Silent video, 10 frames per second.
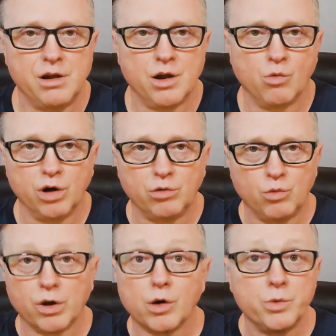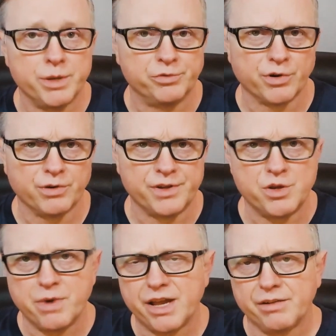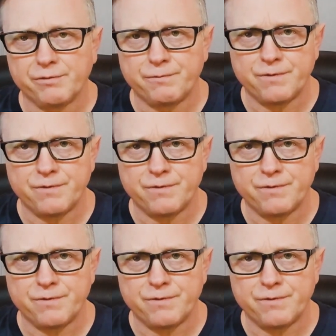Well, what are we observing? You might have